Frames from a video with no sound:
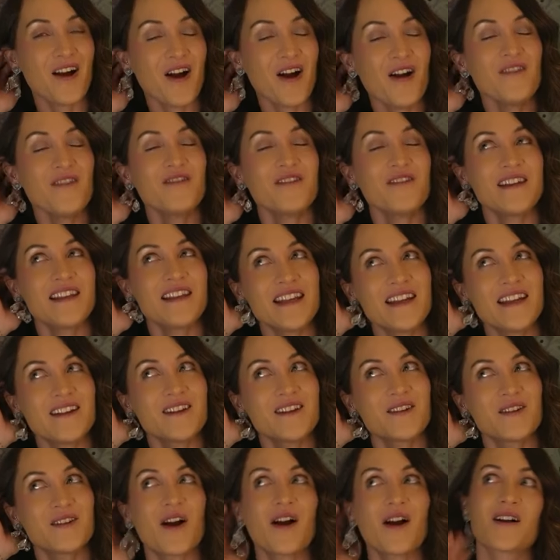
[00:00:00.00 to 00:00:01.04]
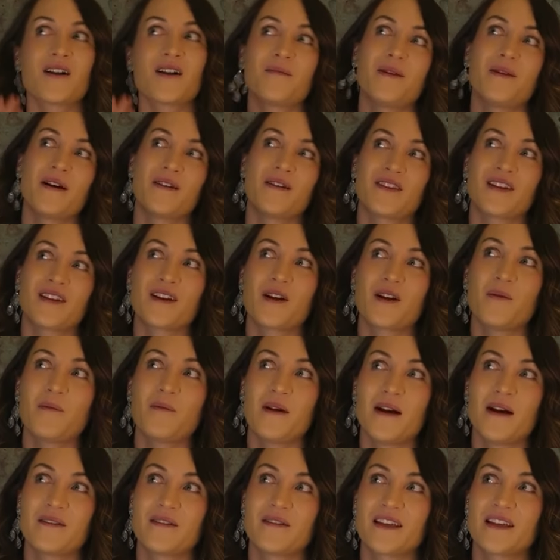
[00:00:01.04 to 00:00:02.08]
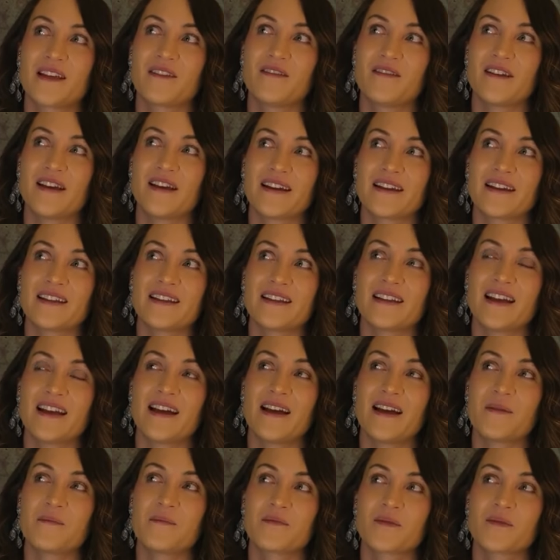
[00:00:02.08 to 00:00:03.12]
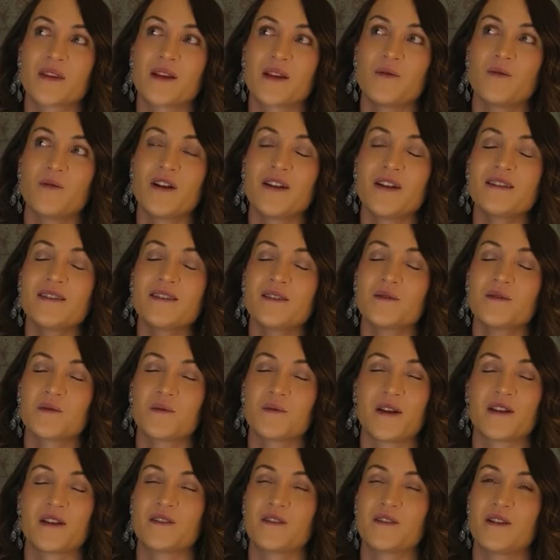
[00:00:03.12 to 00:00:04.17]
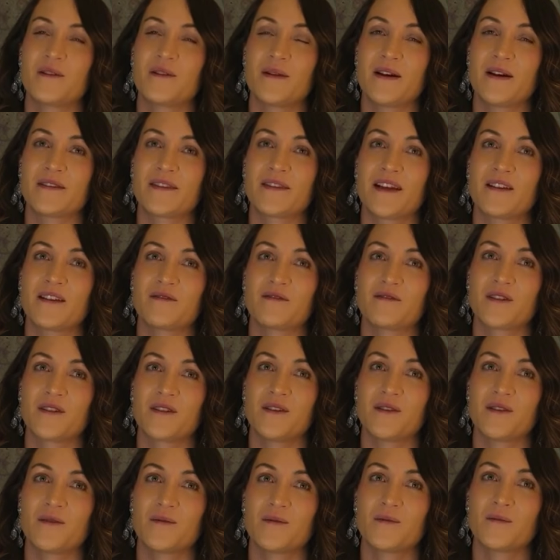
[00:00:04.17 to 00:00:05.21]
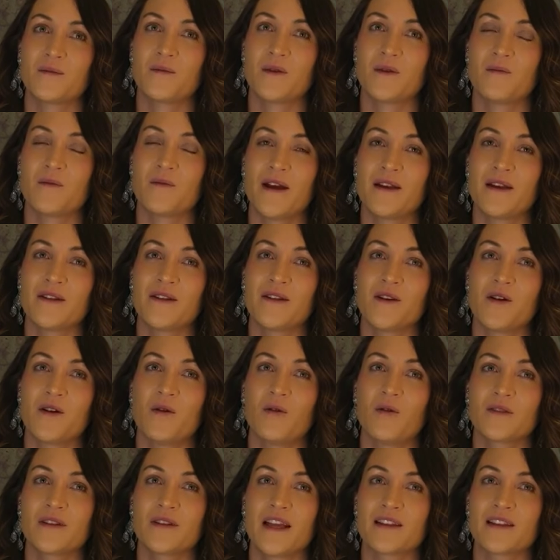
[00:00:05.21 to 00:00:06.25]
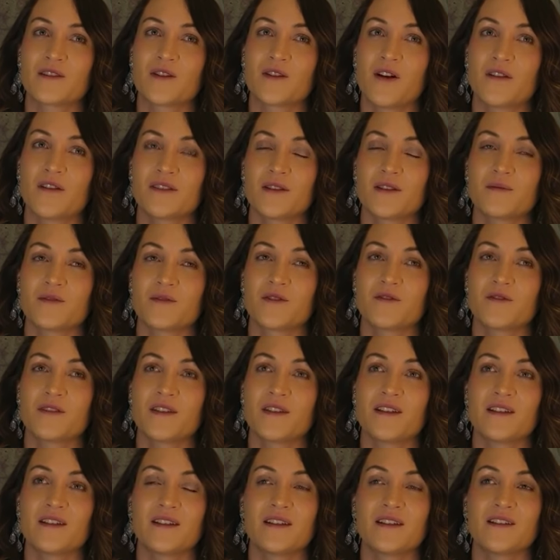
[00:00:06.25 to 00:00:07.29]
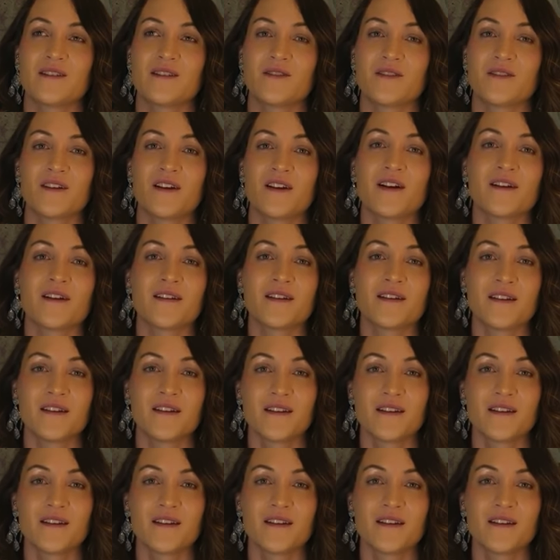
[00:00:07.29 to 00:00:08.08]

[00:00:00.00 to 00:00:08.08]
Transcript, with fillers: often hear you talk about the compounding effect um, what is so special about that for you why do you mm-hmm. hold that concept so near and dear to your heart